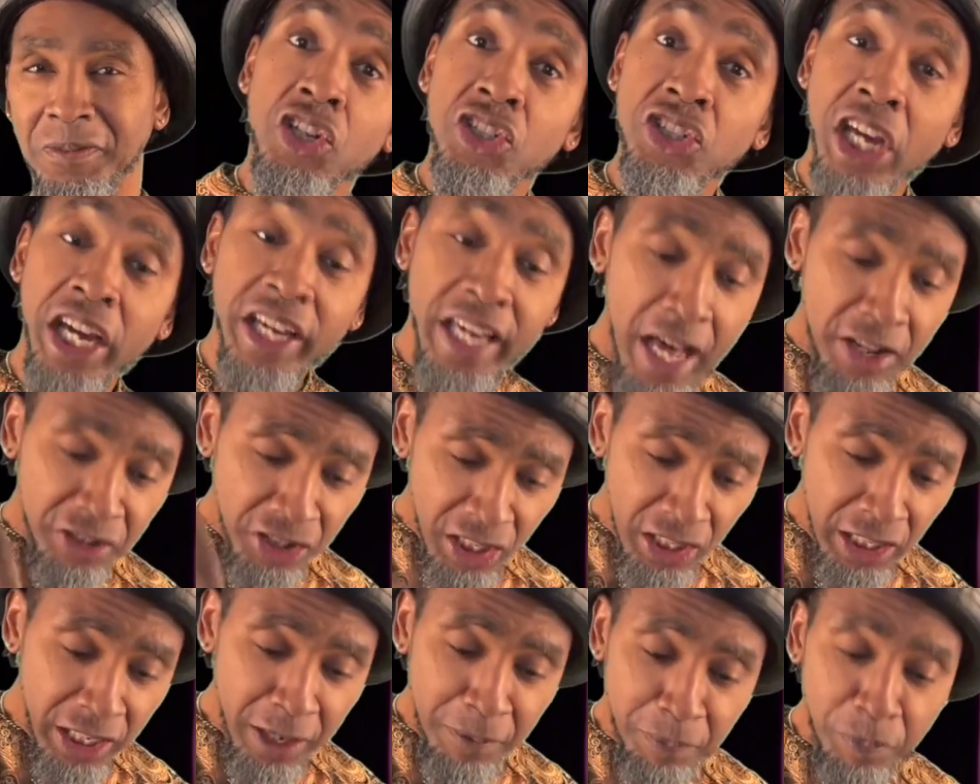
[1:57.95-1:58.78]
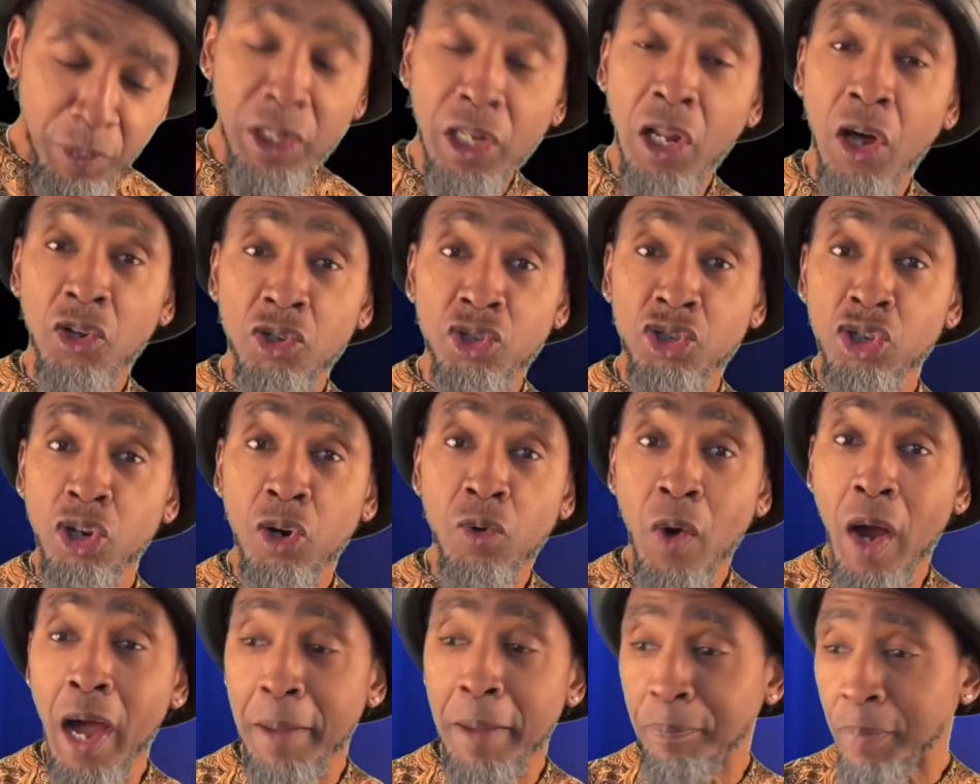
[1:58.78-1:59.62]
Check out the link below,
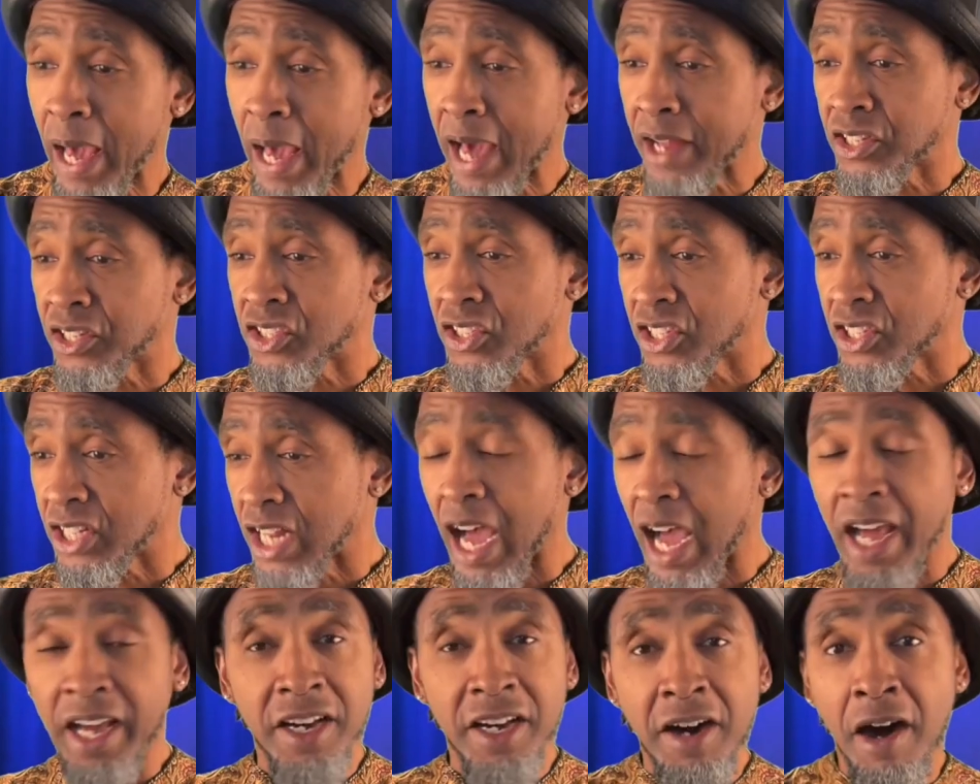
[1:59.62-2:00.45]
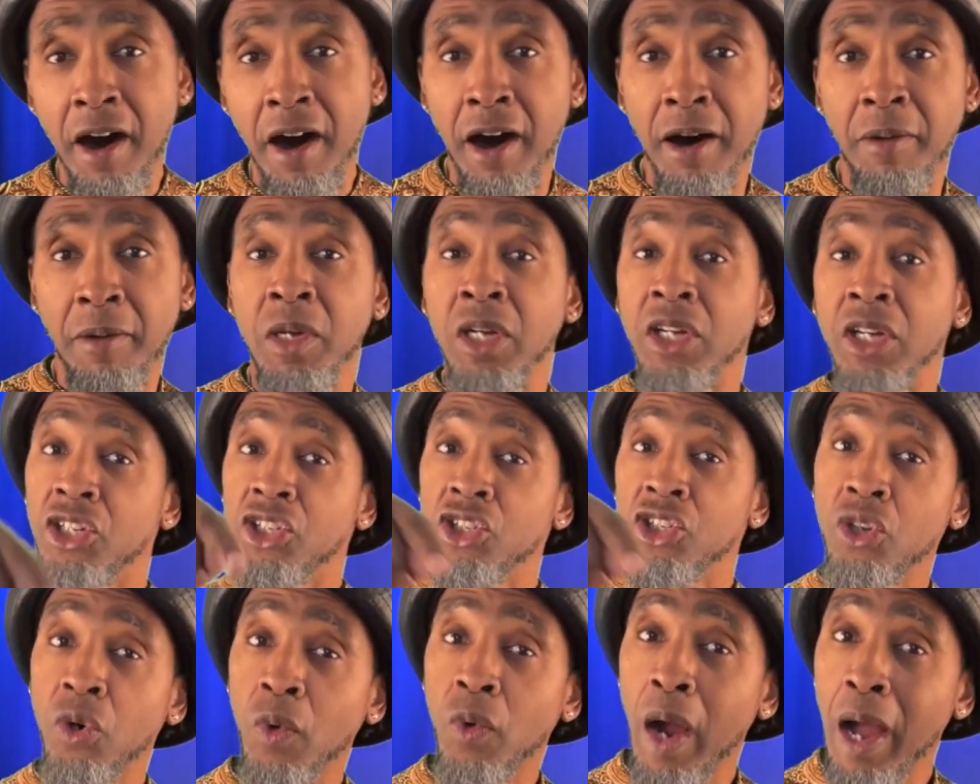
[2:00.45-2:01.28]
sirrodpatterson.com.
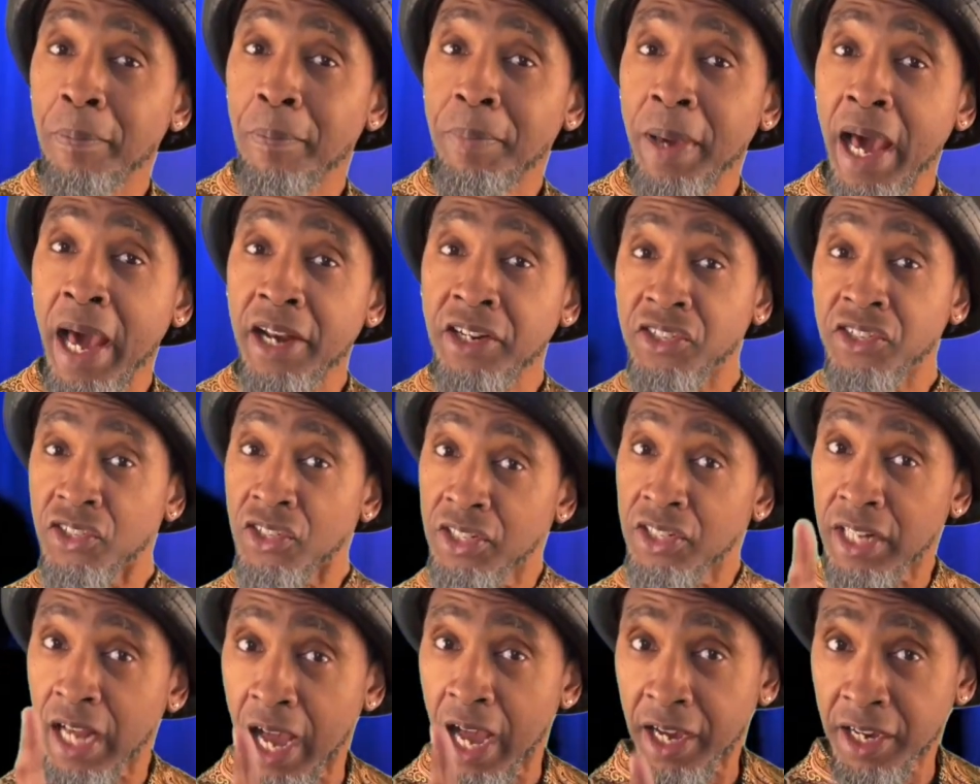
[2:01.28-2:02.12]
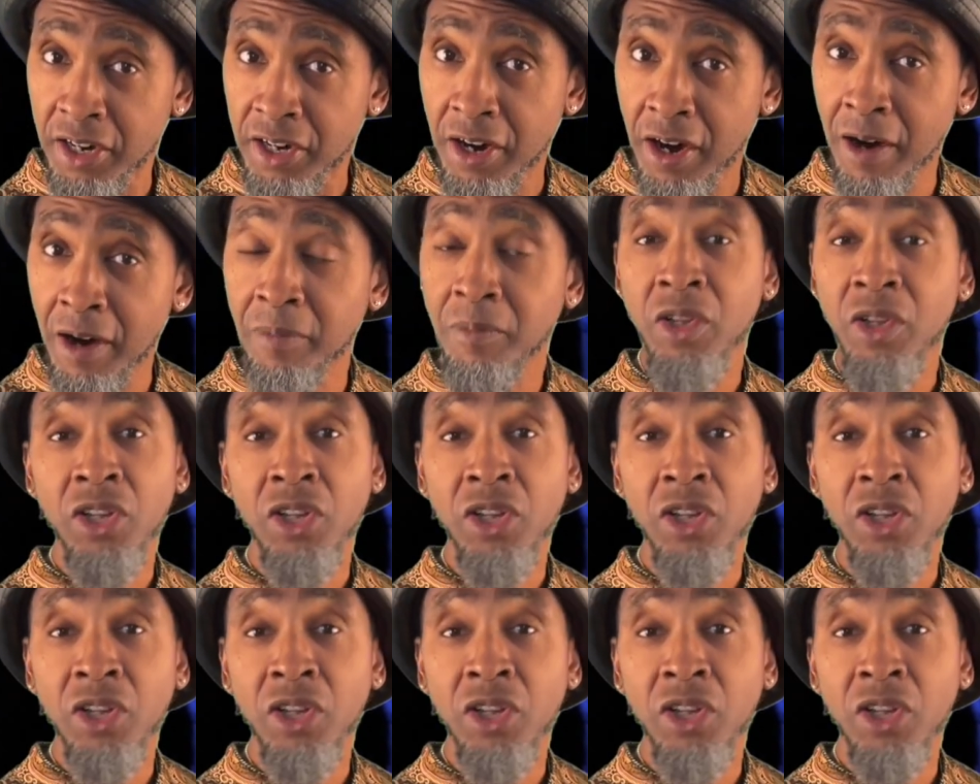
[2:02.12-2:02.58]
Sirrodpatterson.com.